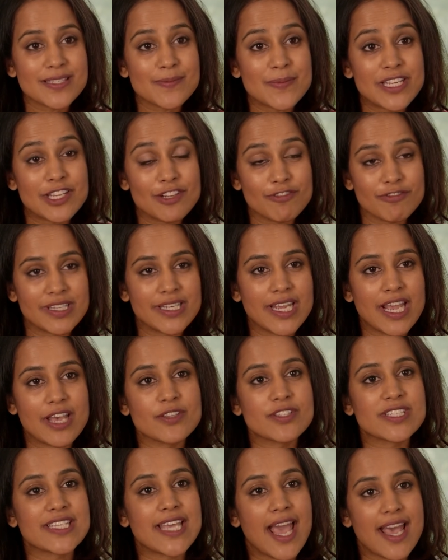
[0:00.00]
as many
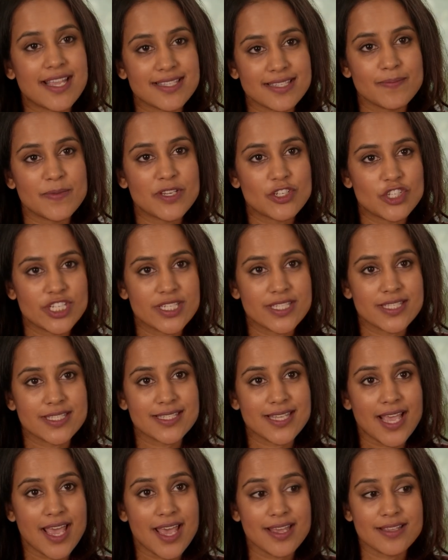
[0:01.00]
greenhouse gas
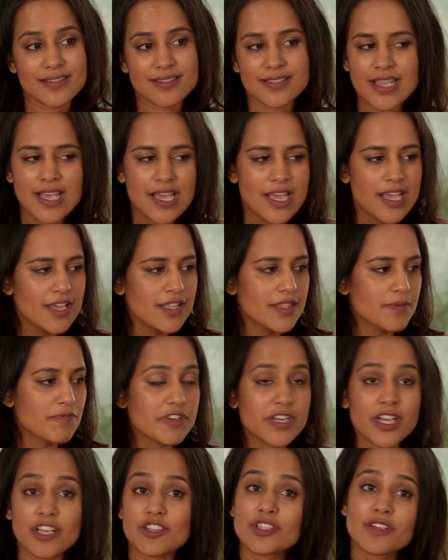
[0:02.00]
emissions as the
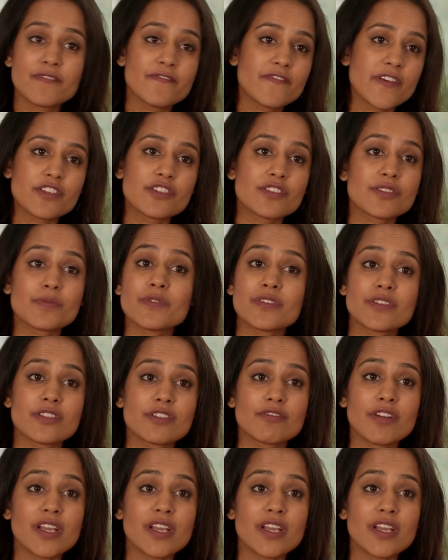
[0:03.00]
production of vegetables and